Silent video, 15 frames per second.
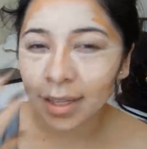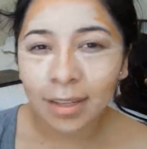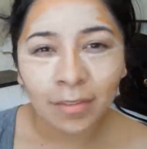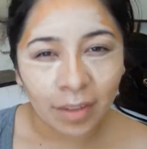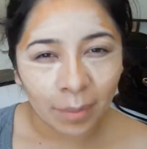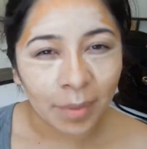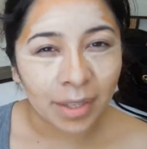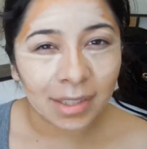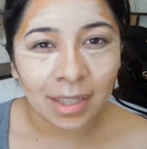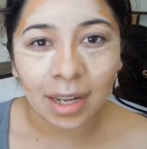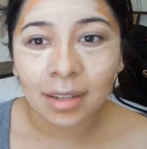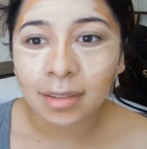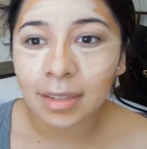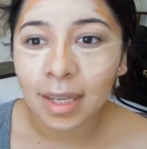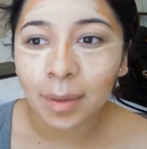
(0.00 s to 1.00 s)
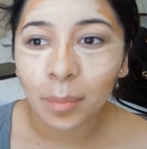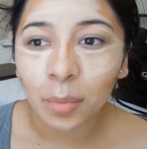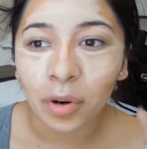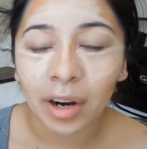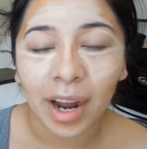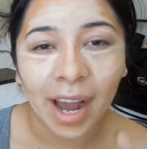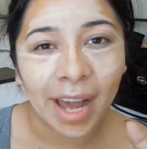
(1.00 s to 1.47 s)
if that makes sense, like
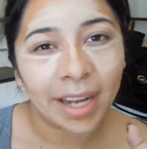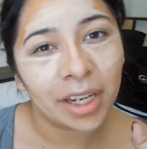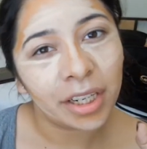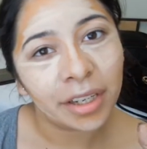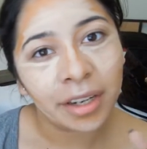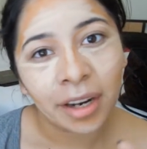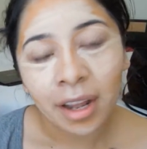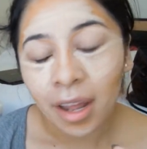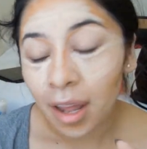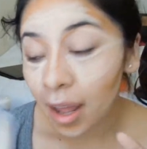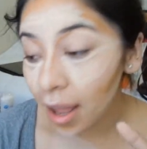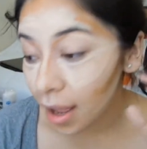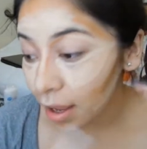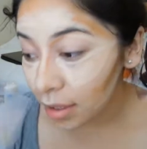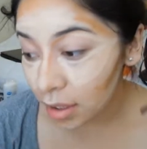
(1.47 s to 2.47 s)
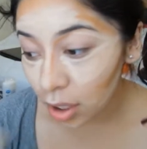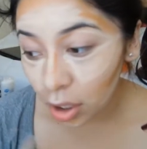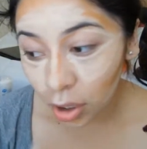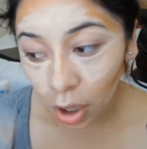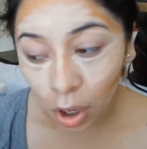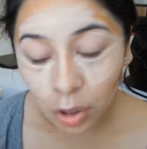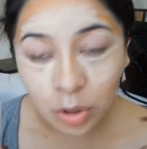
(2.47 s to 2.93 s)
more higher. And the
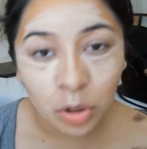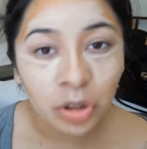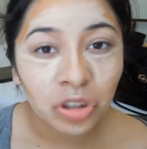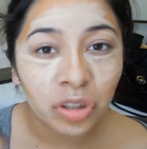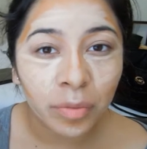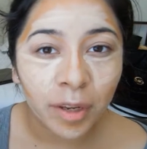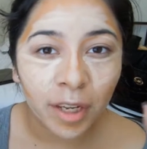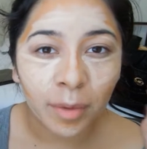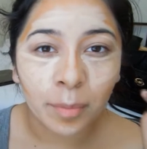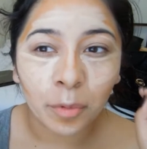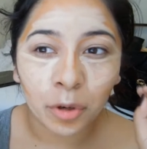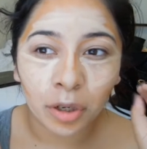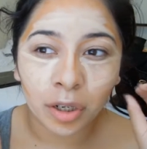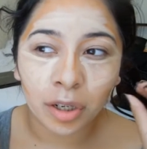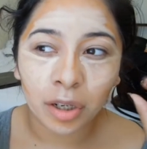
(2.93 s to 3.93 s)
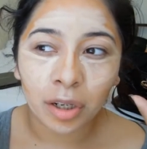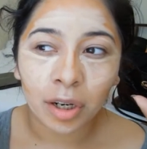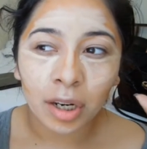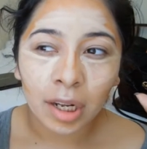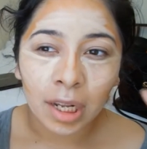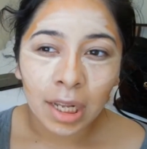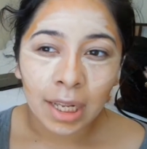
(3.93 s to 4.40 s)
contours make it more
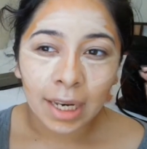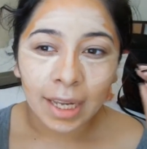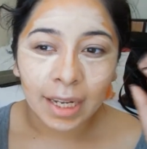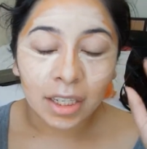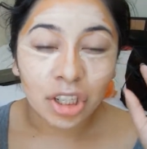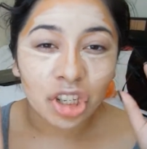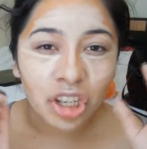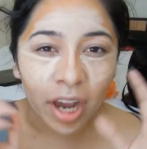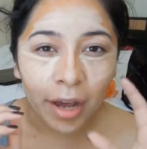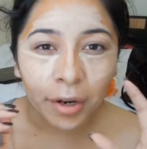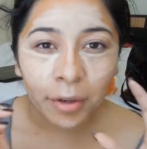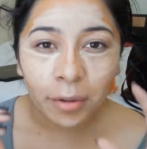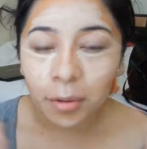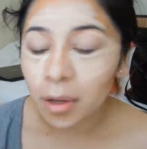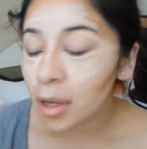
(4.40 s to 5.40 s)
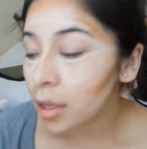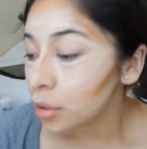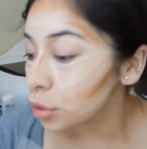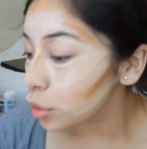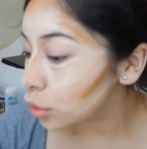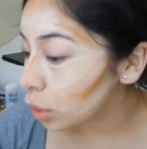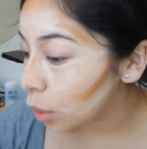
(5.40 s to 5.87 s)
like a shadow.
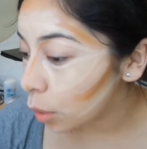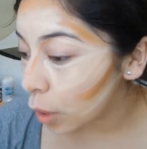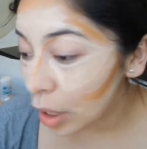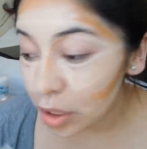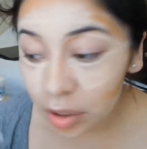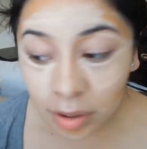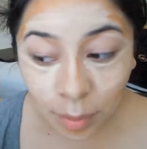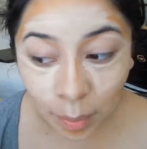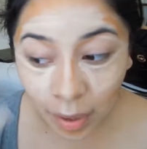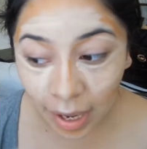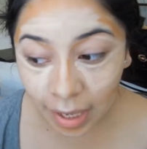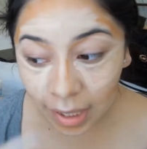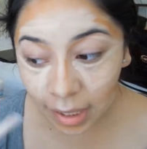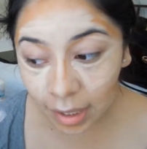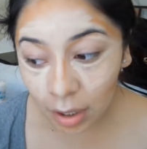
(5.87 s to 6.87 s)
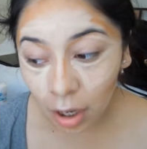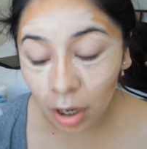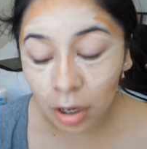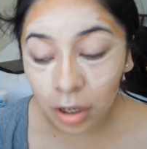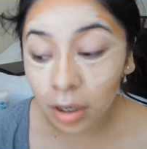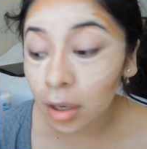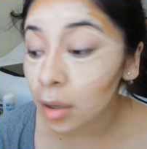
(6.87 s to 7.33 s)
So I just applied it
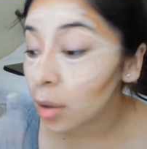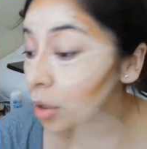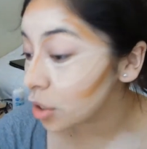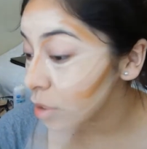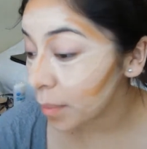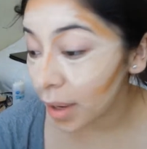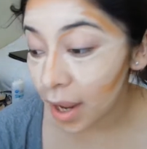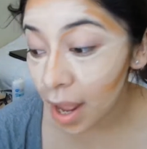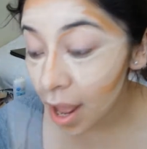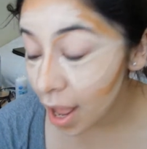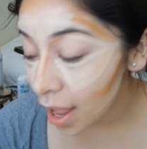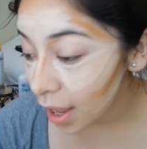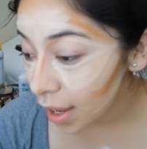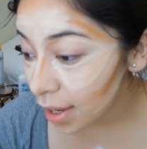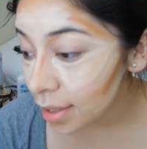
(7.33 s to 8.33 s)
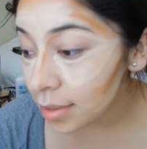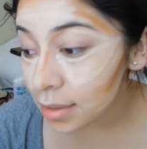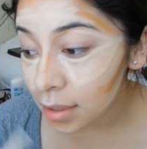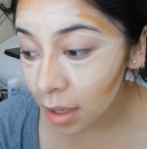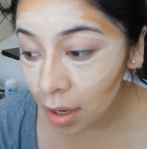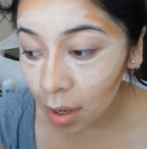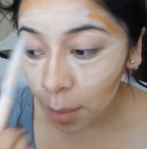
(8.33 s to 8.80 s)
on under my
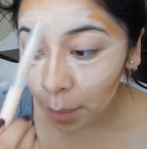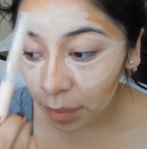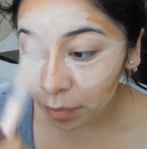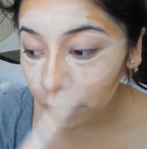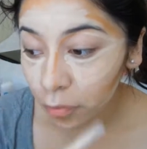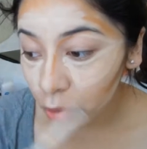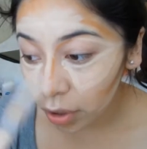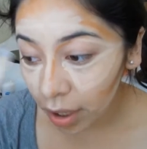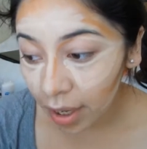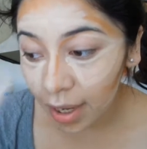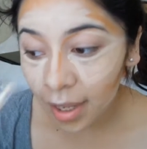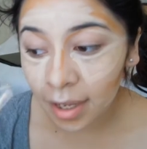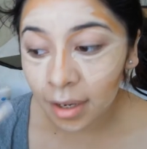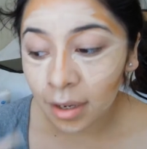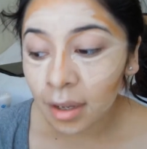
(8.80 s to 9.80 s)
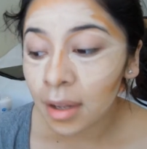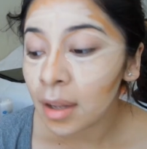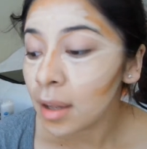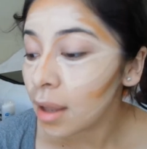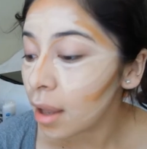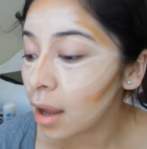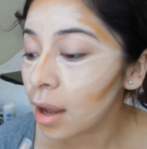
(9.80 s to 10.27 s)
eyes, my forehead,
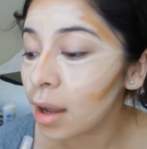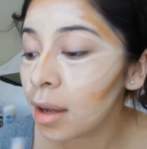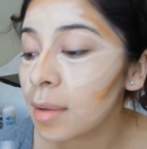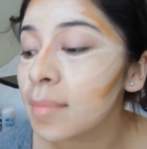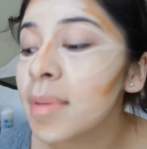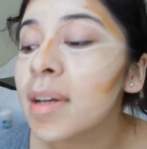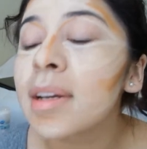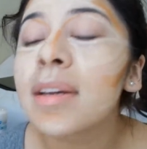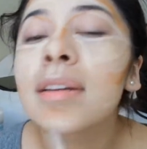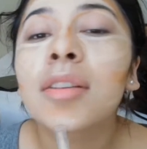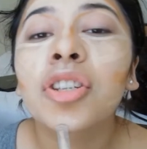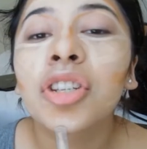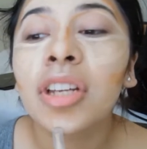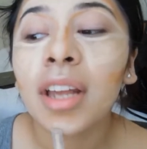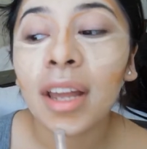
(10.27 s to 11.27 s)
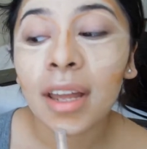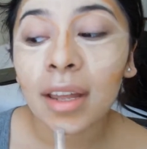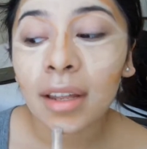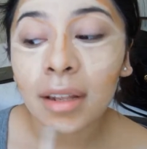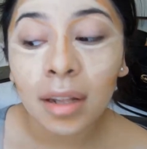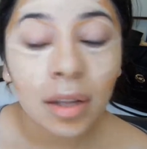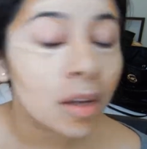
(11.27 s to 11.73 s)
um, my
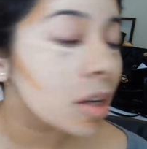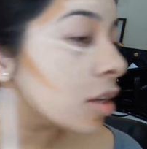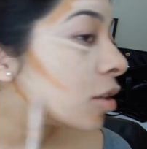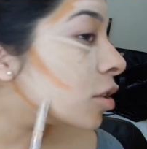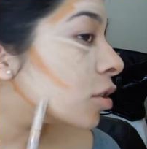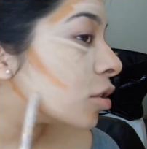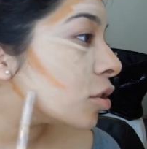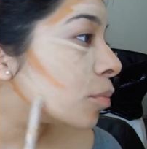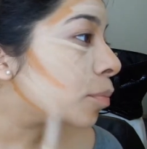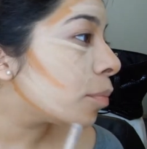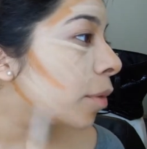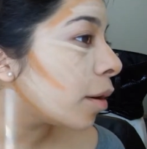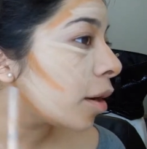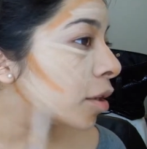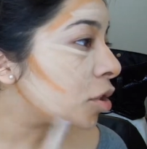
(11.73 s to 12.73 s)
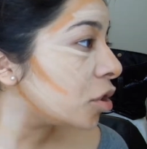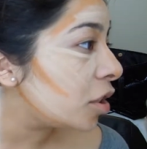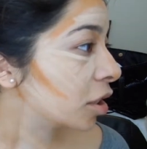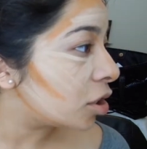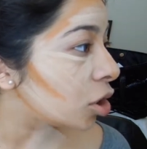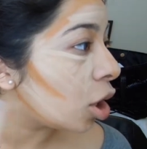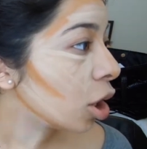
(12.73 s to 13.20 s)
chin, and underneath the